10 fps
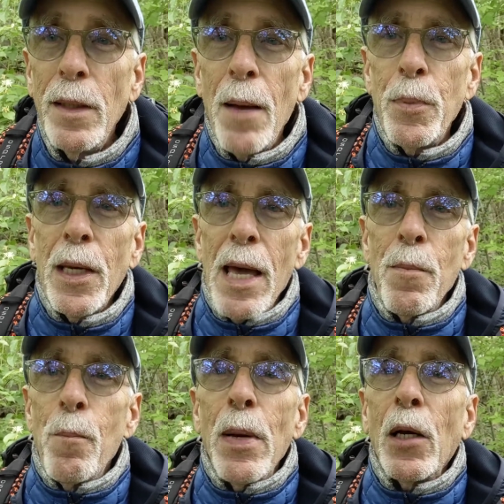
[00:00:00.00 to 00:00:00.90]
And that
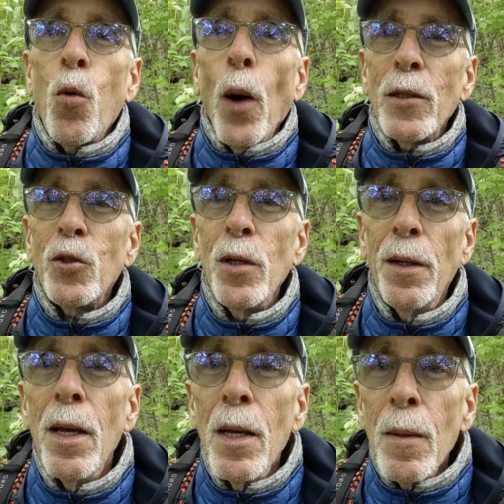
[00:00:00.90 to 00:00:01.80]
became a big
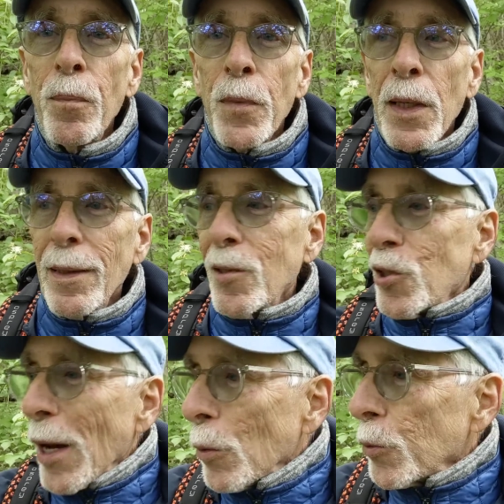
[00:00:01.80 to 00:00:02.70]
question in
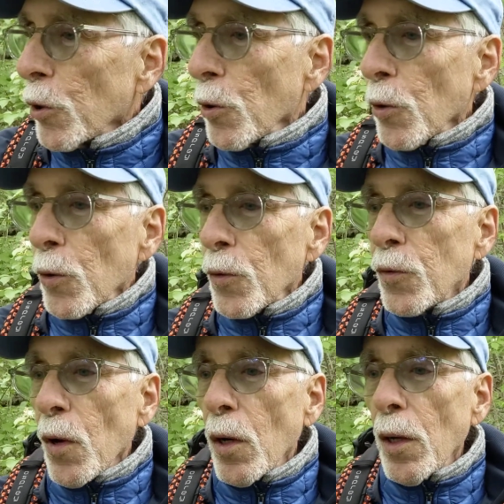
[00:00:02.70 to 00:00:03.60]

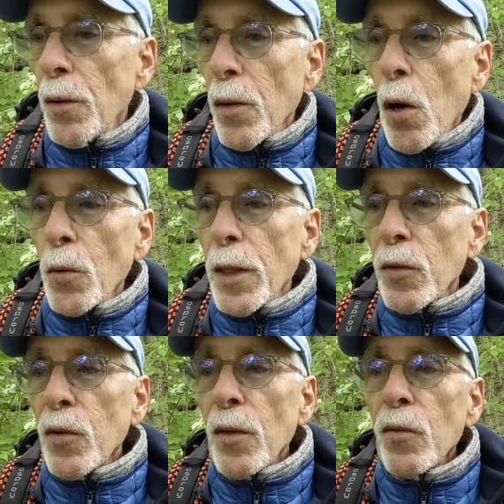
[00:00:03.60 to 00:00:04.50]
shelters, on long
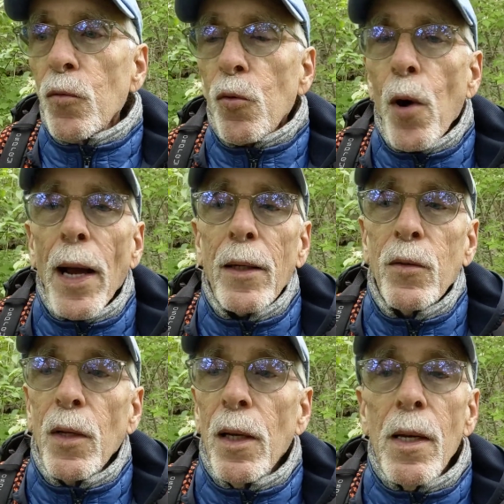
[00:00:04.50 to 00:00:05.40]
distance
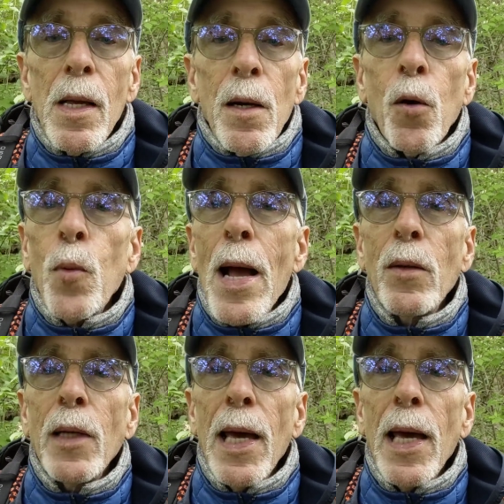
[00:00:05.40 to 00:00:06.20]
treks, around